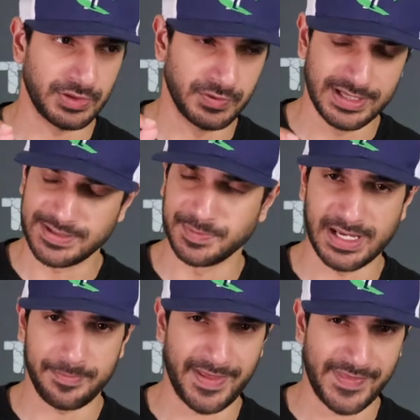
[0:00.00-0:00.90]
You need some
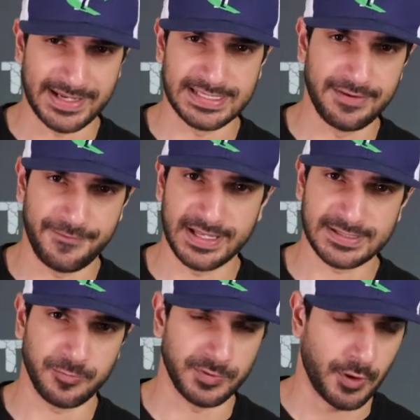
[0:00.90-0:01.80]
depth at that
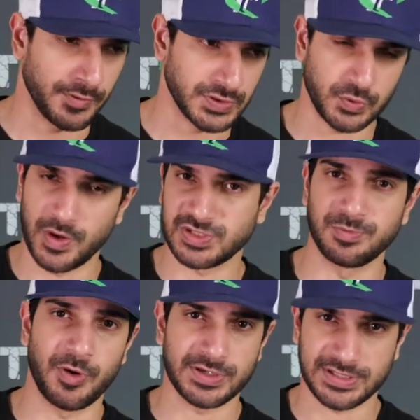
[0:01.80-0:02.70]
defense with all those
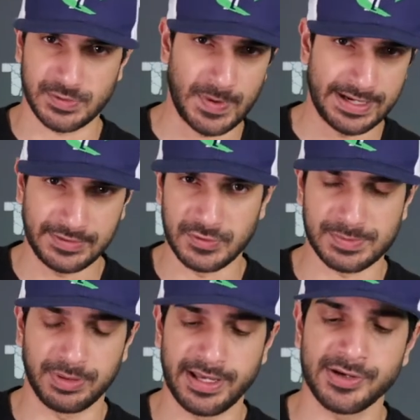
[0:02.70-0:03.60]
question marks surrounding those
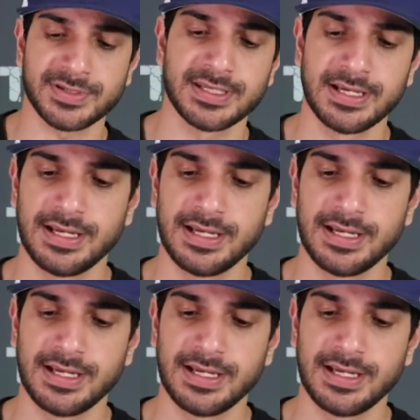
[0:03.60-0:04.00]
players.